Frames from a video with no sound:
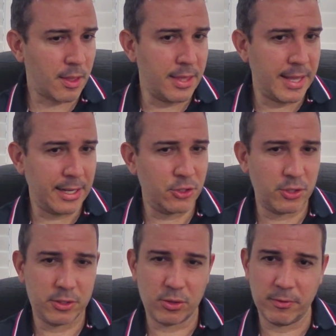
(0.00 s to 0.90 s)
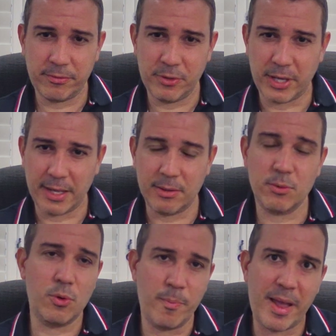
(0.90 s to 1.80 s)
The extra sort of
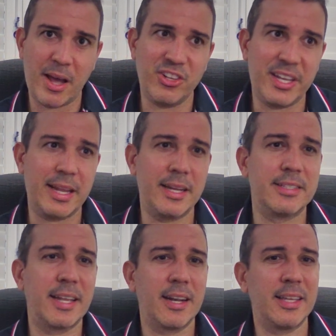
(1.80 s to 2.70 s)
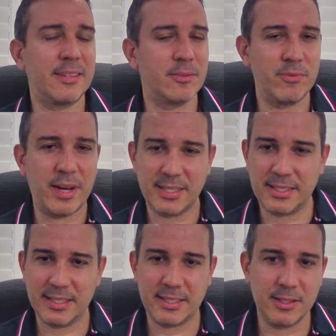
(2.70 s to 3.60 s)
amount you get in Centrelink, the rent
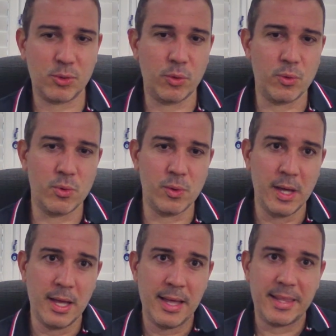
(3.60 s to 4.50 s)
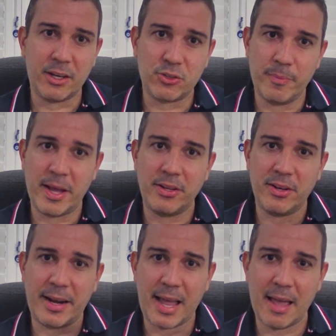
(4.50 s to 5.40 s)
assistance, or the extra amount you're
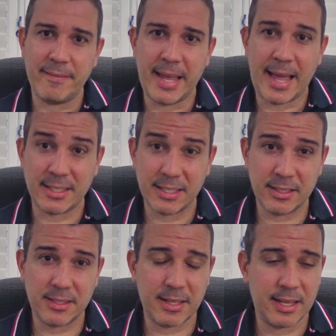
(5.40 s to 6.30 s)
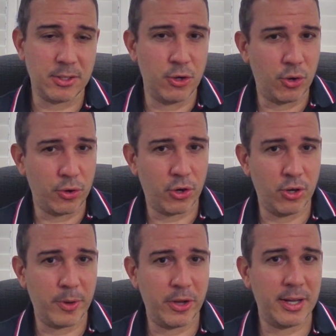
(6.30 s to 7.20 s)
allowed to have in assets as a
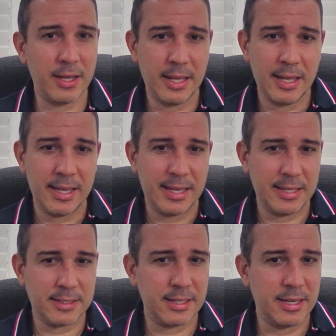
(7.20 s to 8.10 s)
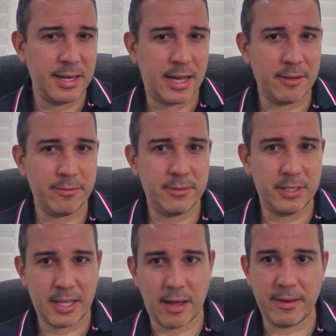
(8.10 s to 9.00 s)
non-homeowner isn't enough to
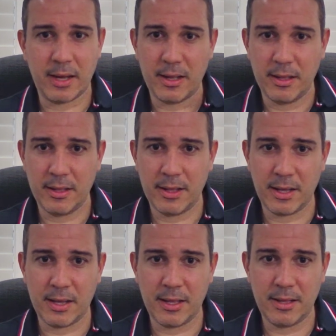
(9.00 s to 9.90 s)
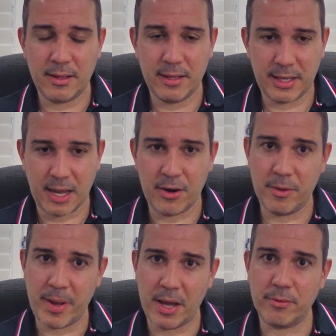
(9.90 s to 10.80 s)
cover the current
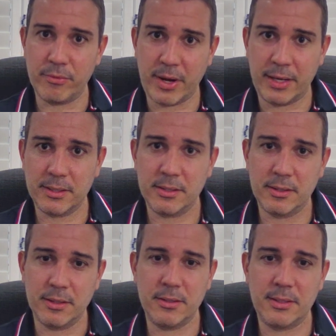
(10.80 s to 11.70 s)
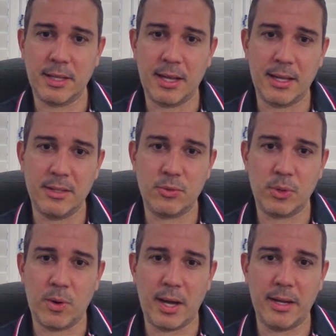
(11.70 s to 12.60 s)
amount of rent that is
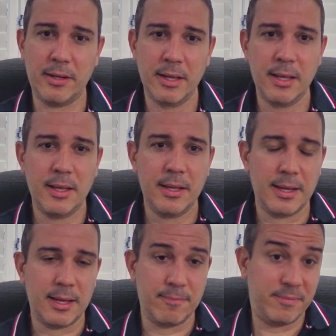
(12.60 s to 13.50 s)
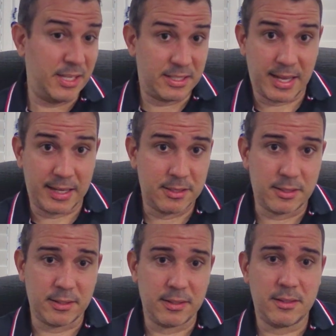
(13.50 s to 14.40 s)
required these days
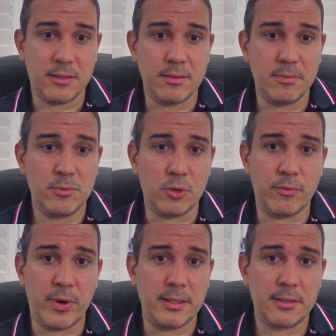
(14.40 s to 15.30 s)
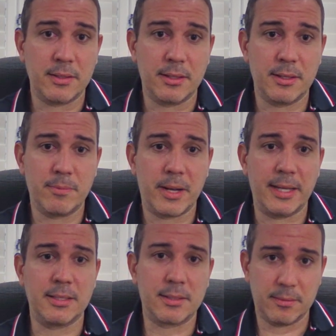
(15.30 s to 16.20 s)
to sort of rent a
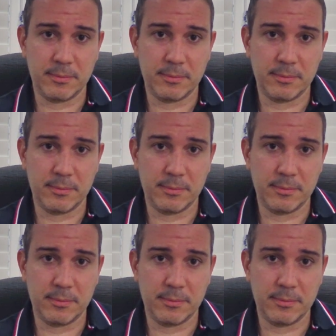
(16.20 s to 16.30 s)
place